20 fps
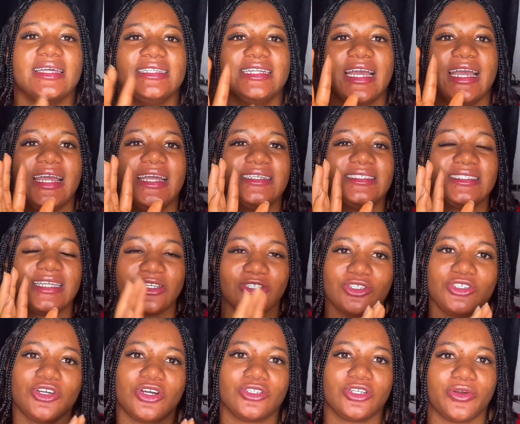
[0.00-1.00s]
Then
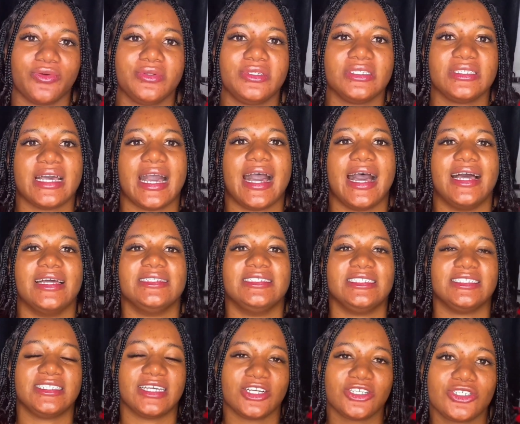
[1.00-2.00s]
statutory authorities are the
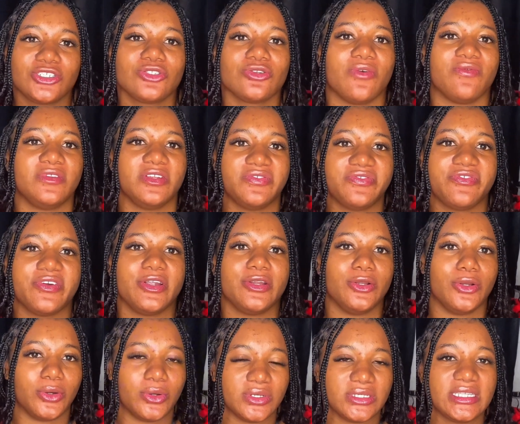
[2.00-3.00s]
sections of different
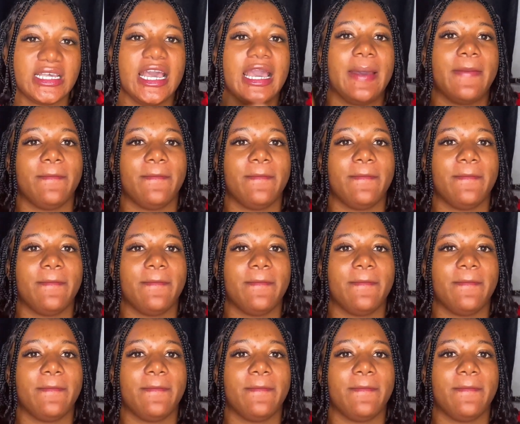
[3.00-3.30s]
laws